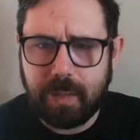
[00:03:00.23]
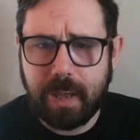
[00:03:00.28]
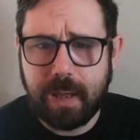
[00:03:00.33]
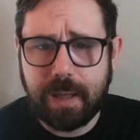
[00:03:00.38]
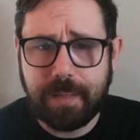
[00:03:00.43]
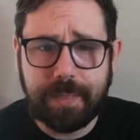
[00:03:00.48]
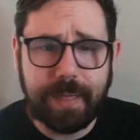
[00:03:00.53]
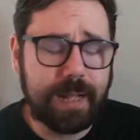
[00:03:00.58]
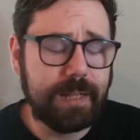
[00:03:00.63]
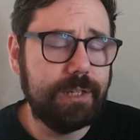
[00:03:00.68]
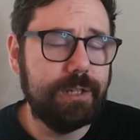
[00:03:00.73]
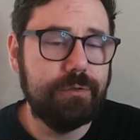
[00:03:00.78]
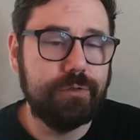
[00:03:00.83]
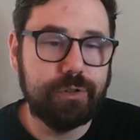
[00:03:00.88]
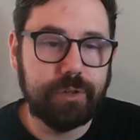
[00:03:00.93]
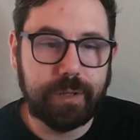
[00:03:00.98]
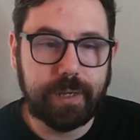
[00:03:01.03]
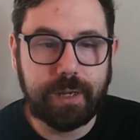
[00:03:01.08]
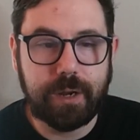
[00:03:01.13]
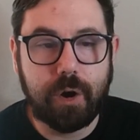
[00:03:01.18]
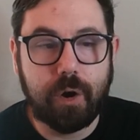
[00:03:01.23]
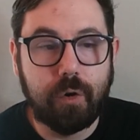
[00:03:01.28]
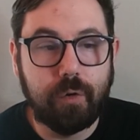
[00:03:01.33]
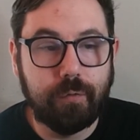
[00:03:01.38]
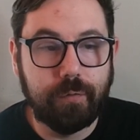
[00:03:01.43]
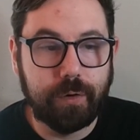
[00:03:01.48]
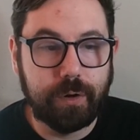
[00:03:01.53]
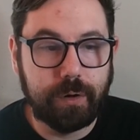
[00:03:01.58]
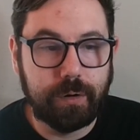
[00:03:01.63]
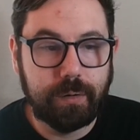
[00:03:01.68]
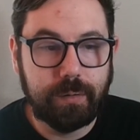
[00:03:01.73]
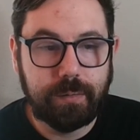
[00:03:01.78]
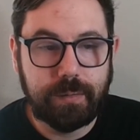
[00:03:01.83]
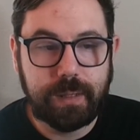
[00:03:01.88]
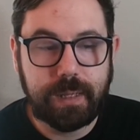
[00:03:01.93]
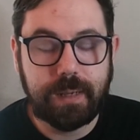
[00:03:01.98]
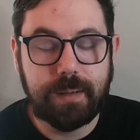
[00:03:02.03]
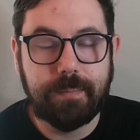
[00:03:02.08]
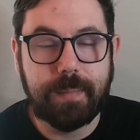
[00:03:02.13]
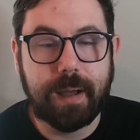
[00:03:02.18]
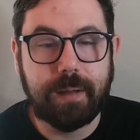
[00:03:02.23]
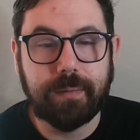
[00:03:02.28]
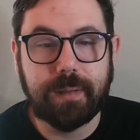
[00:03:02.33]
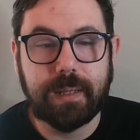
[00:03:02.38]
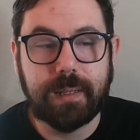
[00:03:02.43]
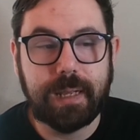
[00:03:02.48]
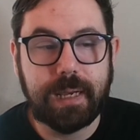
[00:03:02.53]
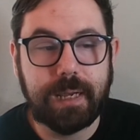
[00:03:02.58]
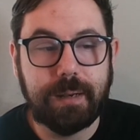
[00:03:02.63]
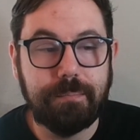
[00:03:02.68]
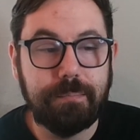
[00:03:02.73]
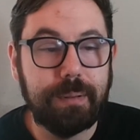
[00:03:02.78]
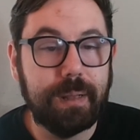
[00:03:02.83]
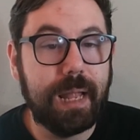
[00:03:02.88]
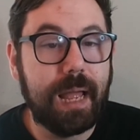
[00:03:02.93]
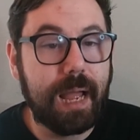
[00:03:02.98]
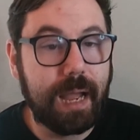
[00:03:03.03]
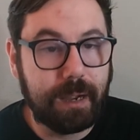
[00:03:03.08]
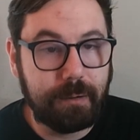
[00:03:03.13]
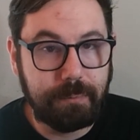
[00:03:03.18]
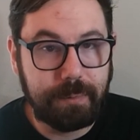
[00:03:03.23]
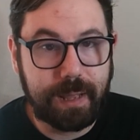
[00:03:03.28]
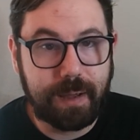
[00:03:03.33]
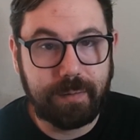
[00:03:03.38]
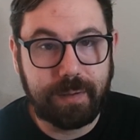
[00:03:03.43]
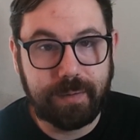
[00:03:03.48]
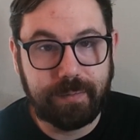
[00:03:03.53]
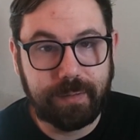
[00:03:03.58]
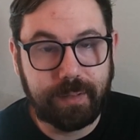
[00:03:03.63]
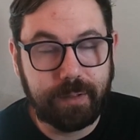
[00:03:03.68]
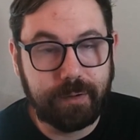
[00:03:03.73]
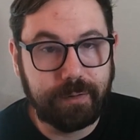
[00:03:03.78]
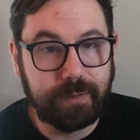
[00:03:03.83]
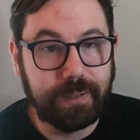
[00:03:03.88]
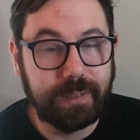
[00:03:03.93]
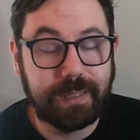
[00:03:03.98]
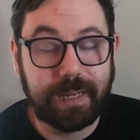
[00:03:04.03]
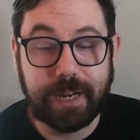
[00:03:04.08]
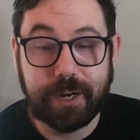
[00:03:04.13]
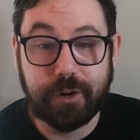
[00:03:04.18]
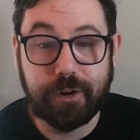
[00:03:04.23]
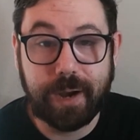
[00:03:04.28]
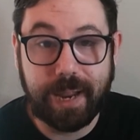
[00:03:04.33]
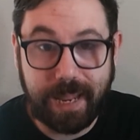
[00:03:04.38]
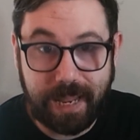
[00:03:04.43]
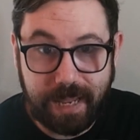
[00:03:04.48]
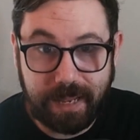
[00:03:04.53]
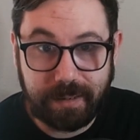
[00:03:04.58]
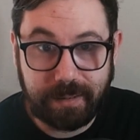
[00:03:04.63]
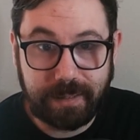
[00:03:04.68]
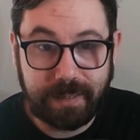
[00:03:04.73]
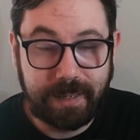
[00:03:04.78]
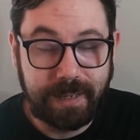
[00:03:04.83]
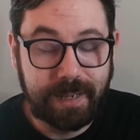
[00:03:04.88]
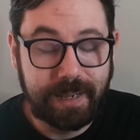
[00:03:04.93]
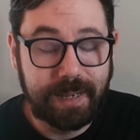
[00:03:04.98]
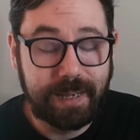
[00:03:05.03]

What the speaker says: That's usually over the amount that they can block without giving their entire hand.